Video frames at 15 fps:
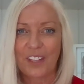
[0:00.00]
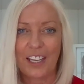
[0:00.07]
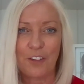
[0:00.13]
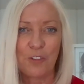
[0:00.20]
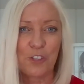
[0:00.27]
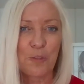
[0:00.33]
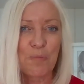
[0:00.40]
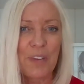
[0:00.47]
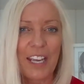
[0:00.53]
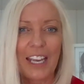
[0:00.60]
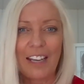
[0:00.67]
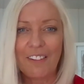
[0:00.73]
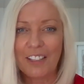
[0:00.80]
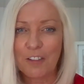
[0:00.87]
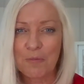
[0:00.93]
It was a
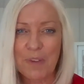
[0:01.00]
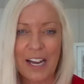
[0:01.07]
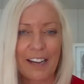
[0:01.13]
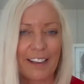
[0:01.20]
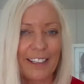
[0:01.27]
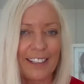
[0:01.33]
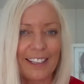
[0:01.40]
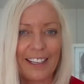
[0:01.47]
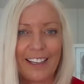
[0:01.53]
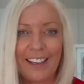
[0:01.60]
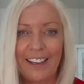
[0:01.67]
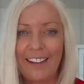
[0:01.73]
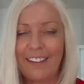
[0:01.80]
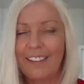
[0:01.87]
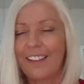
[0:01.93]
period of about a
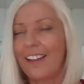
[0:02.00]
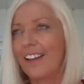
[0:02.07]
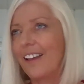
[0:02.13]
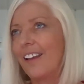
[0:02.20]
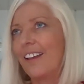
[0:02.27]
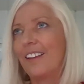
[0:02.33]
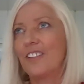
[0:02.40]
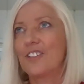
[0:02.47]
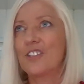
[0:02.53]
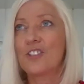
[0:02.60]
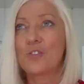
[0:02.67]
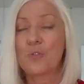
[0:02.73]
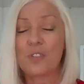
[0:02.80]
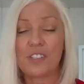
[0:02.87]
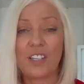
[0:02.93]
year that I
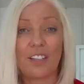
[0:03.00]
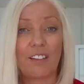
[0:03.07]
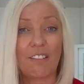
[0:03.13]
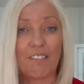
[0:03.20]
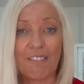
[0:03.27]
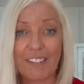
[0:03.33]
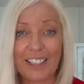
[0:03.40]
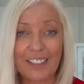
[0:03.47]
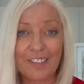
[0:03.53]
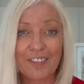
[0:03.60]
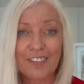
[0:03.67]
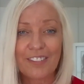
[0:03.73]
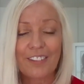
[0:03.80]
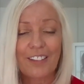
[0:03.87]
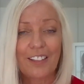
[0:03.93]
just was in
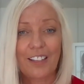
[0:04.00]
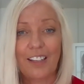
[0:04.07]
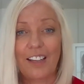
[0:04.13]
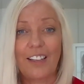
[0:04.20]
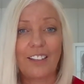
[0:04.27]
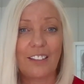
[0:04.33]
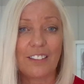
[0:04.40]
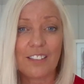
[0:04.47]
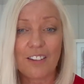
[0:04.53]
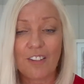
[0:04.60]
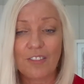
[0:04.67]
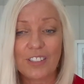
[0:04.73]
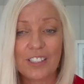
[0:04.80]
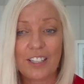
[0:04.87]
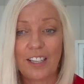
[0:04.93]
grief. And
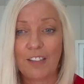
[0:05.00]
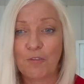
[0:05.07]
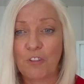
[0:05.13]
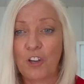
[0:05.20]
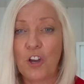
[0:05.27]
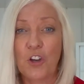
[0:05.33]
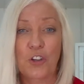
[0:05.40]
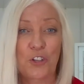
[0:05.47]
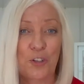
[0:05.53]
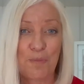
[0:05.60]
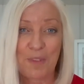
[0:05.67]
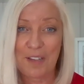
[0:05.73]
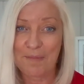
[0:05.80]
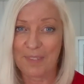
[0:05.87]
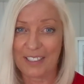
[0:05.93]
obviously, I'm not going to
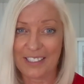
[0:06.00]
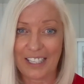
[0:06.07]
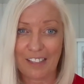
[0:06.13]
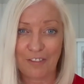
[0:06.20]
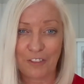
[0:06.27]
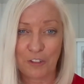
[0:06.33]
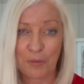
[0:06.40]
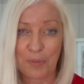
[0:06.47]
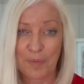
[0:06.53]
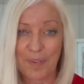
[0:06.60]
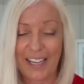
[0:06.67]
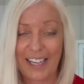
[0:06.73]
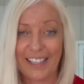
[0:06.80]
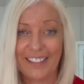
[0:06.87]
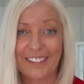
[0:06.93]
beat myself up
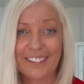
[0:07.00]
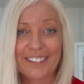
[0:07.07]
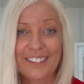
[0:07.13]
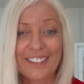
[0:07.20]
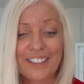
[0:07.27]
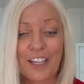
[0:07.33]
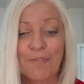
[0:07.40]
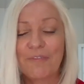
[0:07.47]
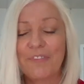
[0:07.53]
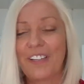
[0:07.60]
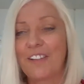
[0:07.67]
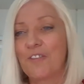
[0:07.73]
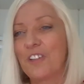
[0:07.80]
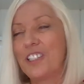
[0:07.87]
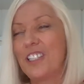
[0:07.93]
about
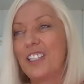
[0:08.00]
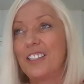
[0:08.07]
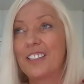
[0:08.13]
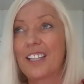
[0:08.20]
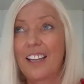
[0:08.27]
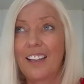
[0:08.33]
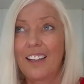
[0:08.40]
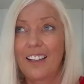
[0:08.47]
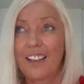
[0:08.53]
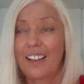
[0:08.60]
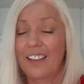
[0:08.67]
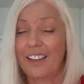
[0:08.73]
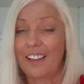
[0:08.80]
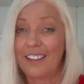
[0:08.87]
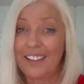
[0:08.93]
something which is
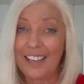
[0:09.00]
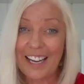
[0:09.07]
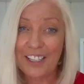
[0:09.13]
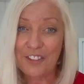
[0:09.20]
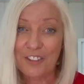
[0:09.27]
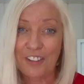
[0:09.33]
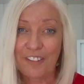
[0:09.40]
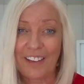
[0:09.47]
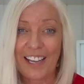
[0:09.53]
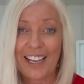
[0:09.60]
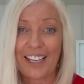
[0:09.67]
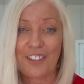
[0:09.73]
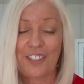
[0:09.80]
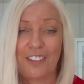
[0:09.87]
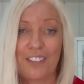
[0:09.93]
a natural
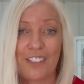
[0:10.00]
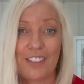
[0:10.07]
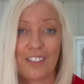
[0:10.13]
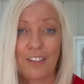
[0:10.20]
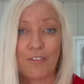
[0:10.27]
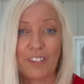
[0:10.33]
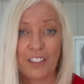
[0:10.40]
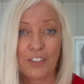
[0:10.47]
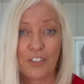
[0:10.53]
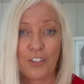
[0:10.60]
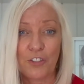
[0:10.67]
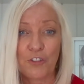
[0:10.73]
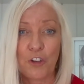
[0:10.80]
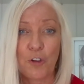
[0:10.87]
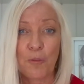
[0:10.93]
reaction to something
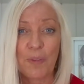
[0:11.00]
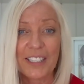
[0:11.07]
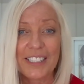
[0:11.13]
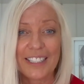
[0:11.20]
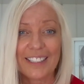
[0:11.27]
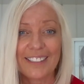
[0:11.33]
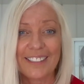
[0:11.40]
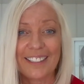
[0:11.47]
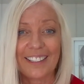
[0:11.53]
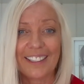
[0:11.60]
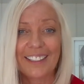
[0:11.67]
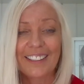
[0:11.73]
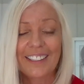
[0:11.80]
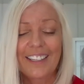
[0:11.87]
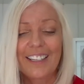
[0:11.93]
so traumatic, isn't it?